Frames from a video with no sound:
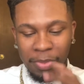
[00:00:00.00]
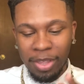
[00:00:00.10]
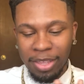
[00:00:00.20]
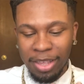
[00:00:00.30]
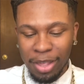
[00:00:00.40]

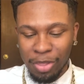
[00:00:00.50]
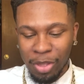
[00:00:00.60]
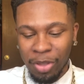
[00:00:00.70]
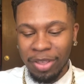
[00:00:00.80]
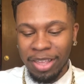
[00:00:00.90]
Yeah,
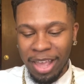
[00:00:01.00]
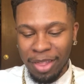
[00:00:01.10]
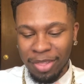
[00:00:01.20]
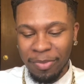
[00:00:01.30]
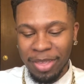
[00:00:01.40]
so he had
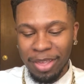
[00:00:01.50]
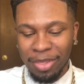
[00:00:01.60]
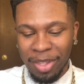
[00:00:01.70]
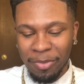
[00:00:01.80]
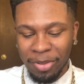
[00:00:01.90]
sent me his
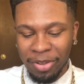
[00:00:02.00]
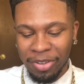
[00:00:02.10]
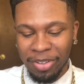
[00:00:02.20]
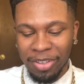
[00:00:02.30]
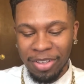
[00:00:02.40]
number,
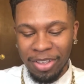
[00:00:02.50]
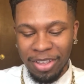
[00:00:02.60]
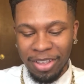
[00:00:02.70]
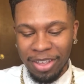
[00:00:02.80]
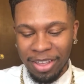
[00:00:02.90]

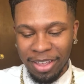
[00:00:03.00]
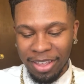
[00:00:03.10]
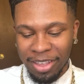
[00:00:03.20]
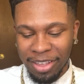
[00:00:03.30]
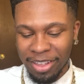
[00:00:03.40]

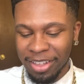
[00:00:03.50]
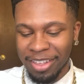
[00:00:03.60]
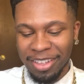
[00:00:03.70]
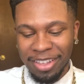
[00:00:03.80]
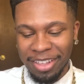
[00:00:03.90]
and
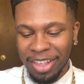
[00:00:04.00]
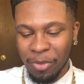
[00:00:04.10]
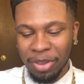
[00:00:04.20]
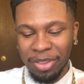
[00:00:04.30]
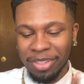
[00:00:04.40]
yeah, it
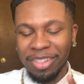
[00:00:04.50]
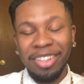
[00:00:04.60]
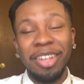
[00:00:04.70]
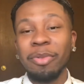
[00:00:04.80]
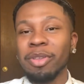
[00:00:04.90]

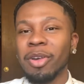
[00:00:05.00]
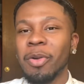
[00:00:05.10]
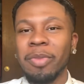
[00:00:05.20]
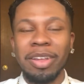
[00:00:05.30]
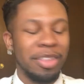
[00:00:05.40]
was a whole
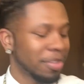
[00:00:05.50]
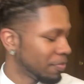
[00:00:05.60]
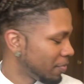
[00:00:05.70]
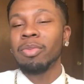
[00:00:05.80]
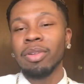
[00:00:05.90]
bunch.
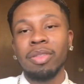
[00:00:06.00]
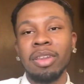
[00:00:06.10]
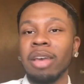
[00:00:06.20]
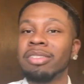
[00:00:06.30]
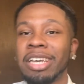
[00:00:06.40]
We would sit
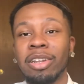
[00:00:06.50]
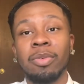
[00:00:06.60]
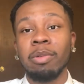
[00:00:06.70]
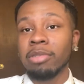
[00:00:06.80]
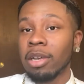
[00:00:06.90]
downtown and
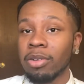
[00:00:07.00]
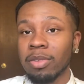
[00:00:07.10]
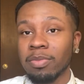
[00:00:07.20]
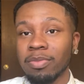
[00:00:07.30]
we would talk,